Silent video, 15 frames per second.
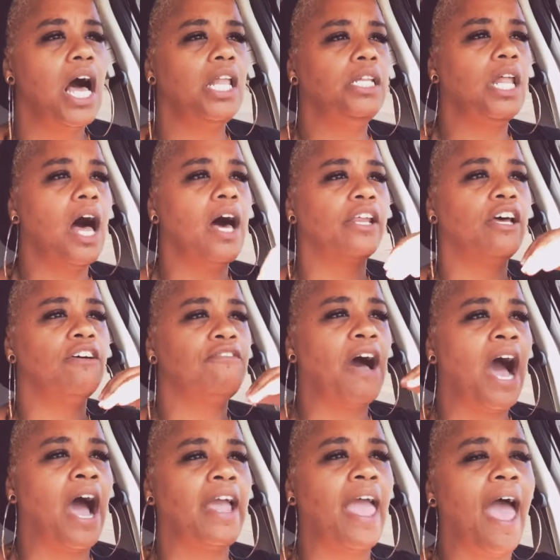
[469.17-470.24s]
A lot of,
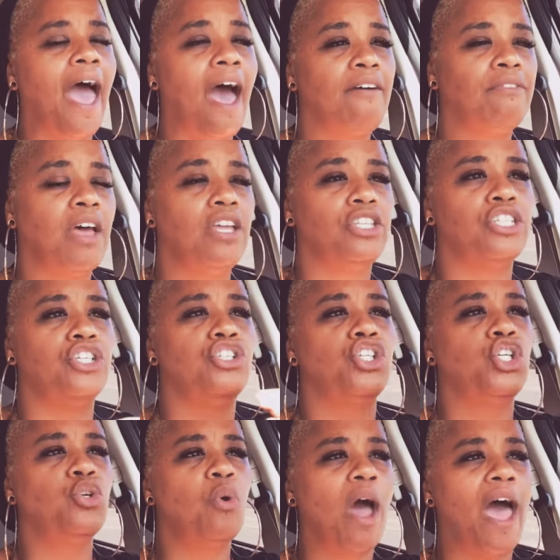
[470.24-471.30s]
I have it,
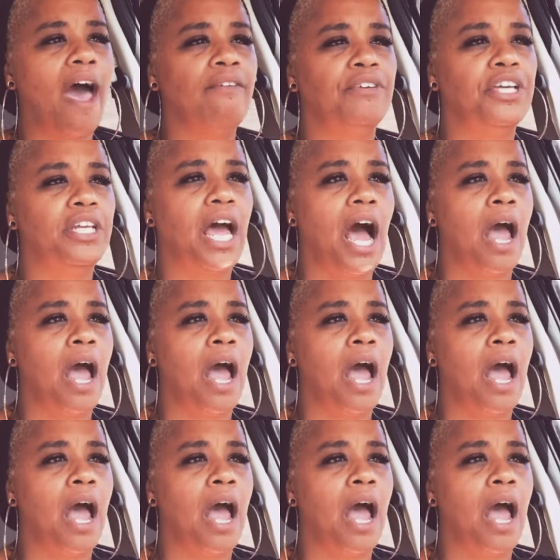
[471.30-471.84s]
since you have it,